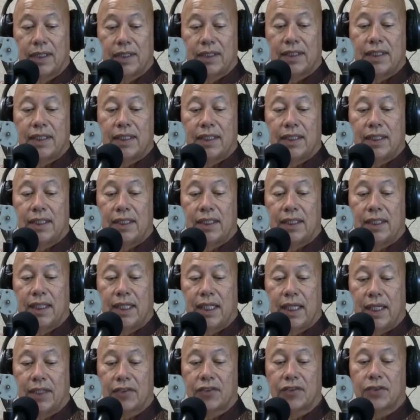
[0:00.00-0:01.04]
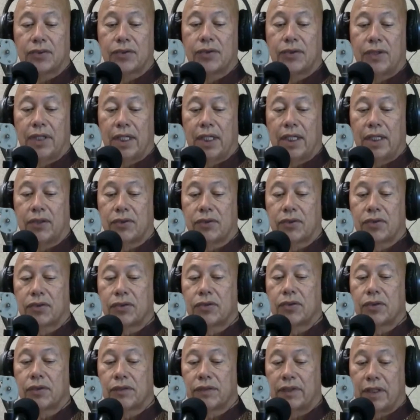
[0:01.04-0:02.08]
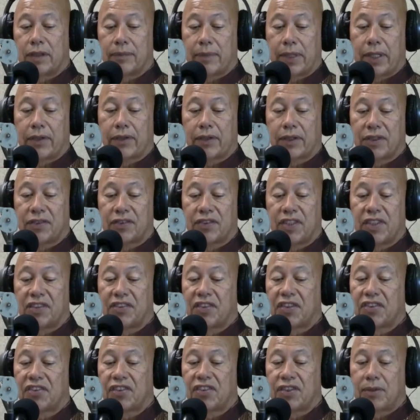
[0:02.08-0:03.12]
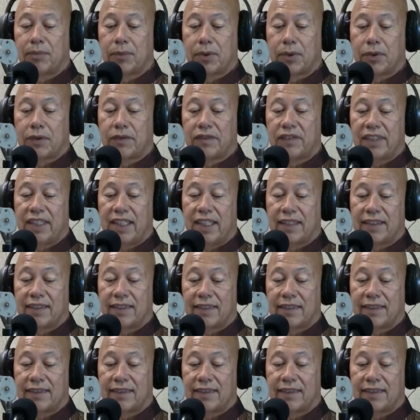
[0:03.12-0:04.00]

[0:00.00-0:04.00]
The SOA, or School of the Americas, is a symbol of death,